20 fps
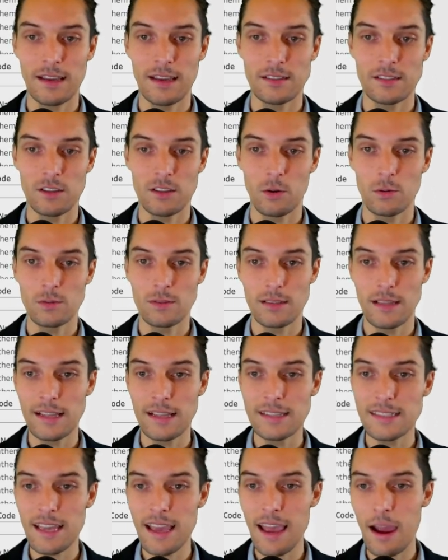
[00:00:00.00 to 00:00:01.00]
And so
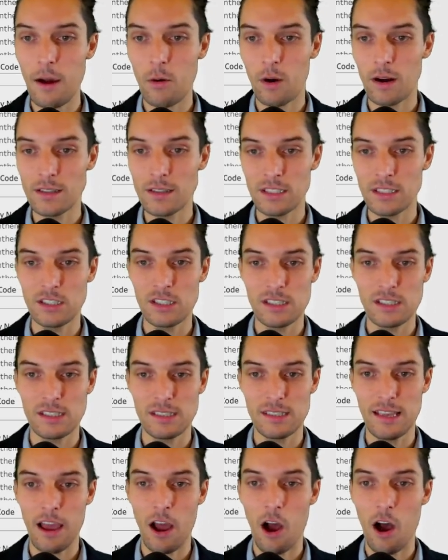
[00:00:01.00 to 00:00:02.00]
let's say I want to just
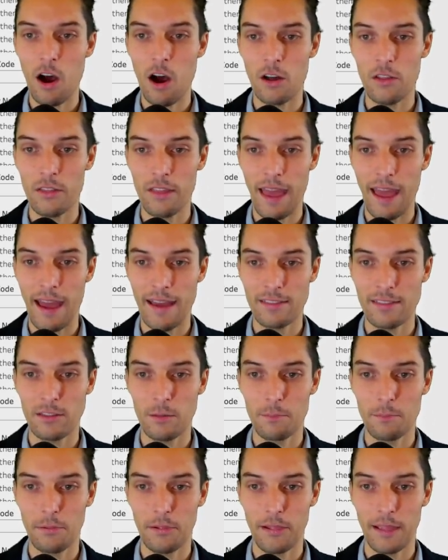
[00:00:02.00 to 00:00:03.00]
see all the
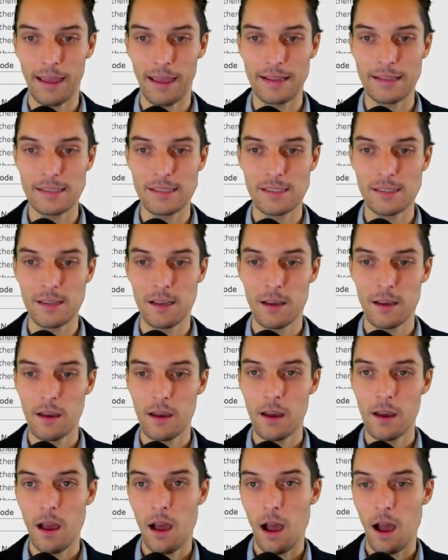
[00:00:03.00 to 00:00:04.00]
Anthem plans
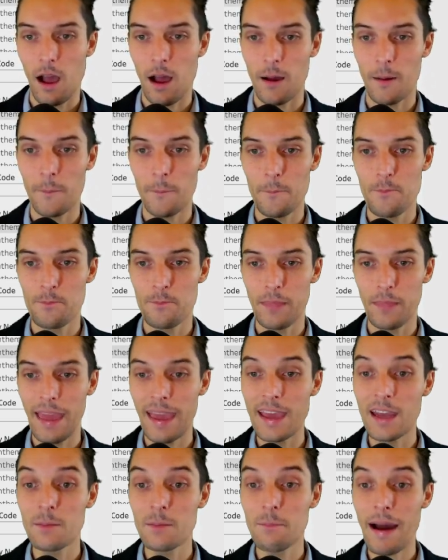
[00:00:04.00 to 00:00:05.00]

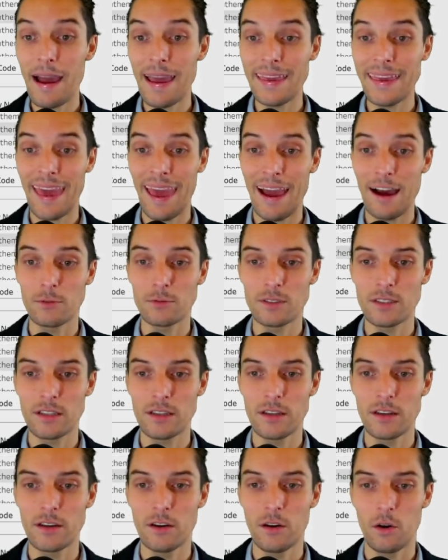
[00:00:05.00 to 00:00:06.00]
in my
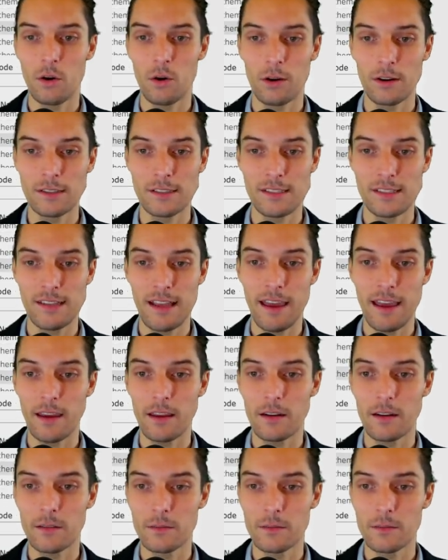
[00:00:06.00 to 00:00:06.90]
county or state.